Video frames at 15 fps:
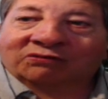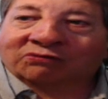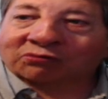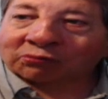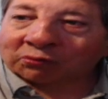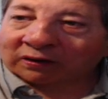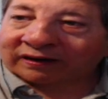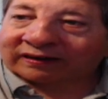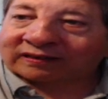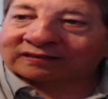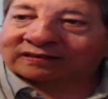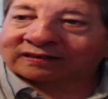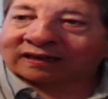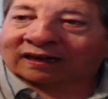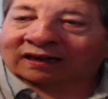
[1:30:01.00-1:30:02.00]
great
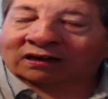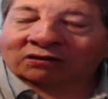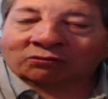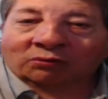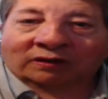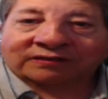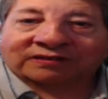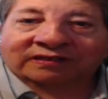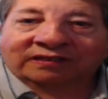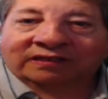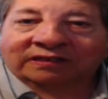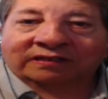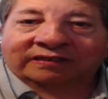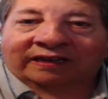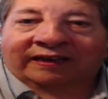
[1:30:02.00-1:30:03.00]
rest of
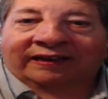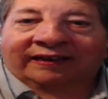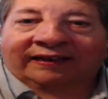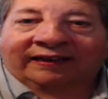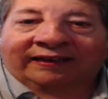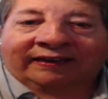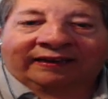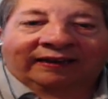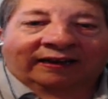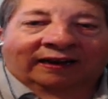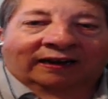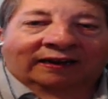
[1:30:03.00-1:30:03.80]
the day.